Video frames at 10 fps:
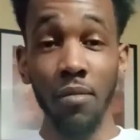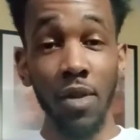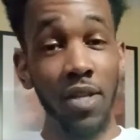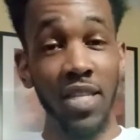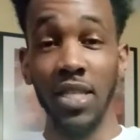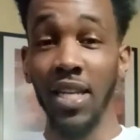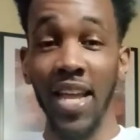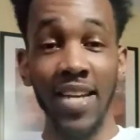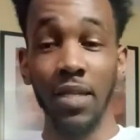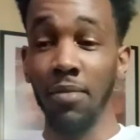Because that's the
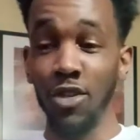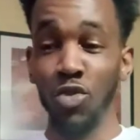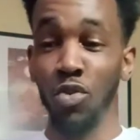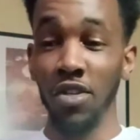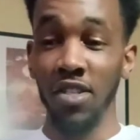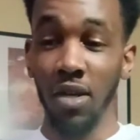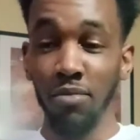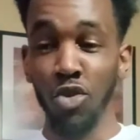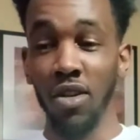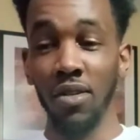last of my 20s, and I'm
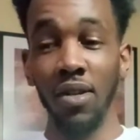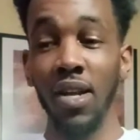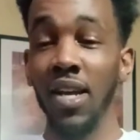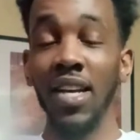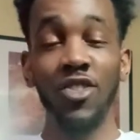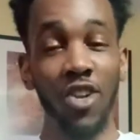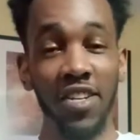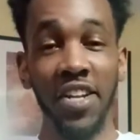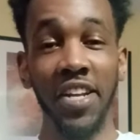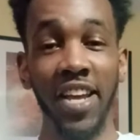trying to
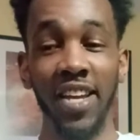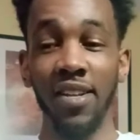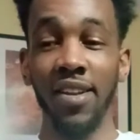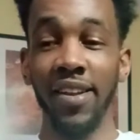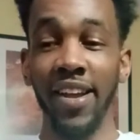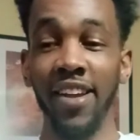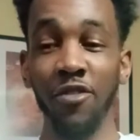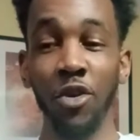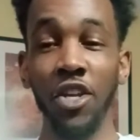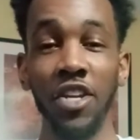dedicate
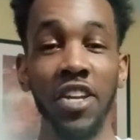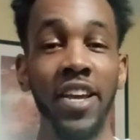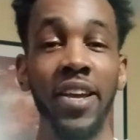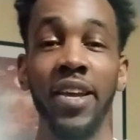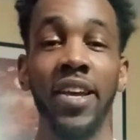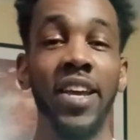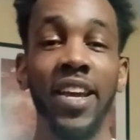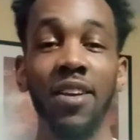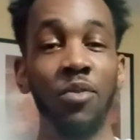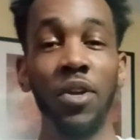every
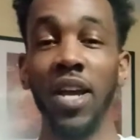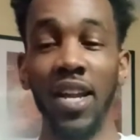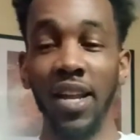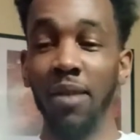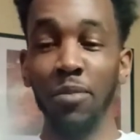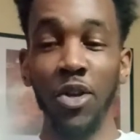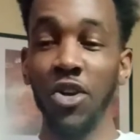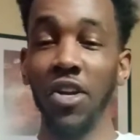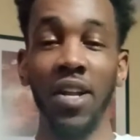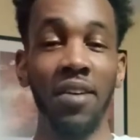goddamn
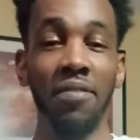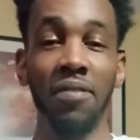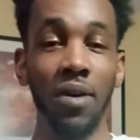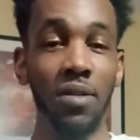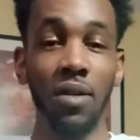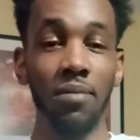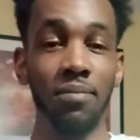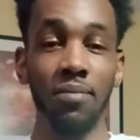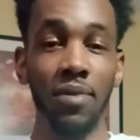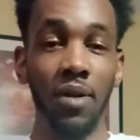year that I fucked up
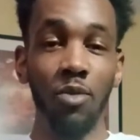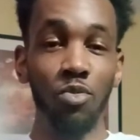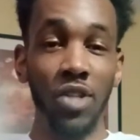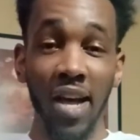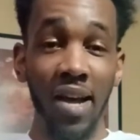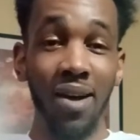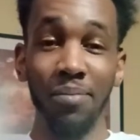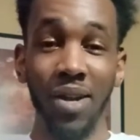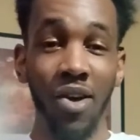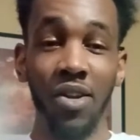on time
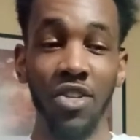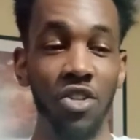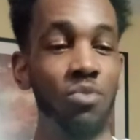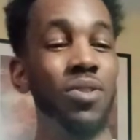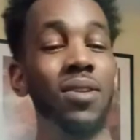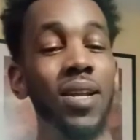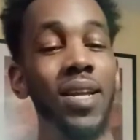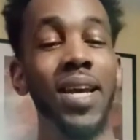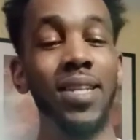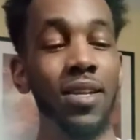and all that shit. I'm trying to
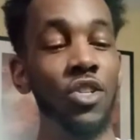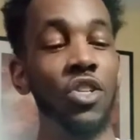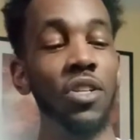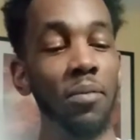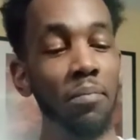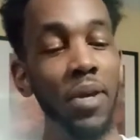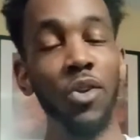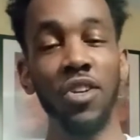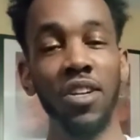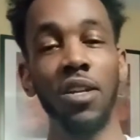dedicate that shit to
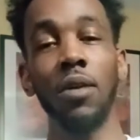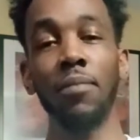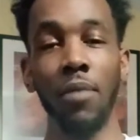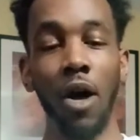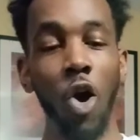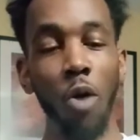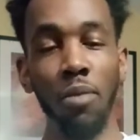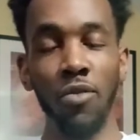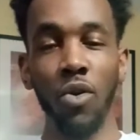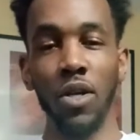building it up all
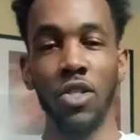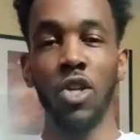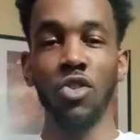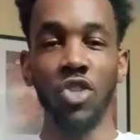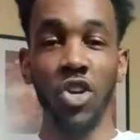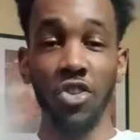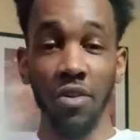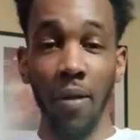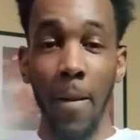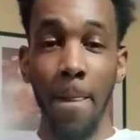before I turn 30.
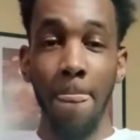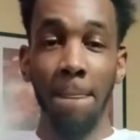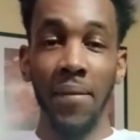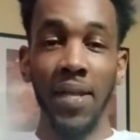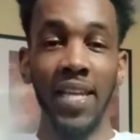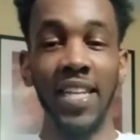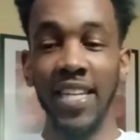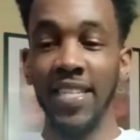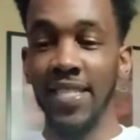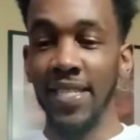At
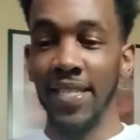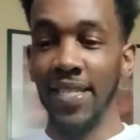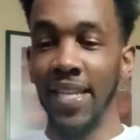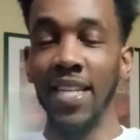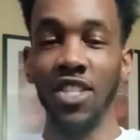least that's